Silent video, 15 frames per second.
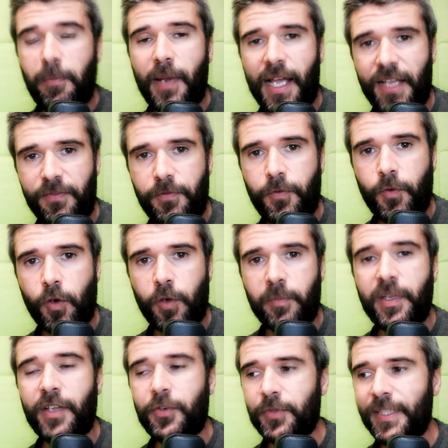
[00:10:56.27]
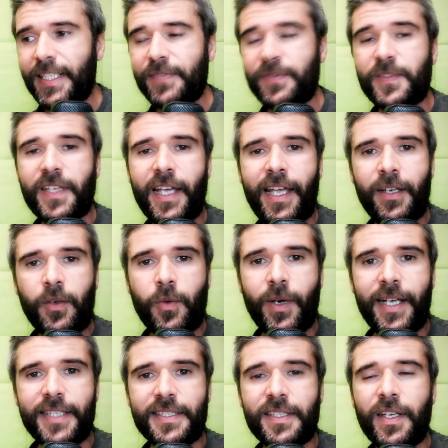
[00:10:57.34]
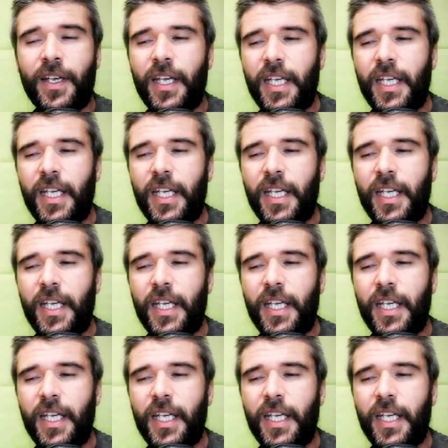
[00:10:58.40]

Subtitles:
platform Rift and Quest